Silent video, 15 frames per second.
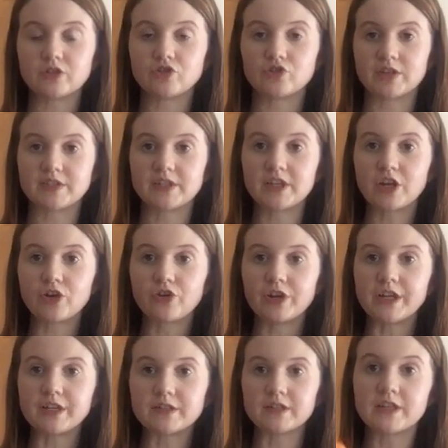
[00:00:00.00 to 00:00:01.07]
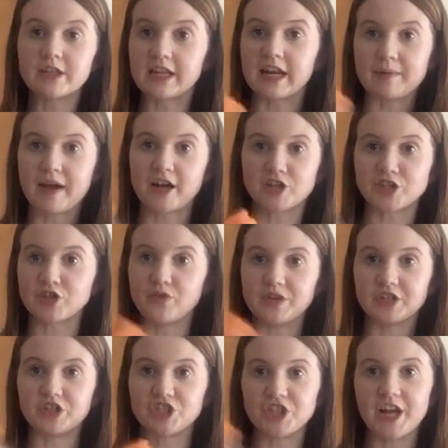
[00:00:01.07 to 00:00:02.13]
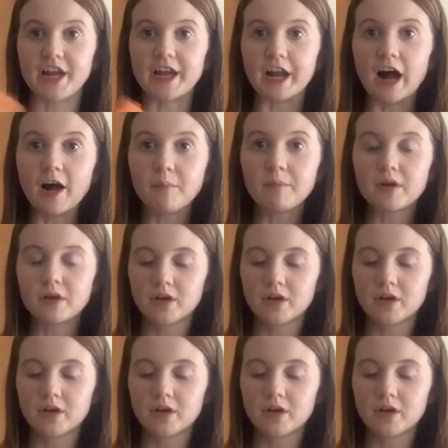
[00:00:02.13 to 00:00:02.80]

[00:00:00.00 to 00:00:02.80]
dressing ingredients in, and then I'm actually going to shake it up.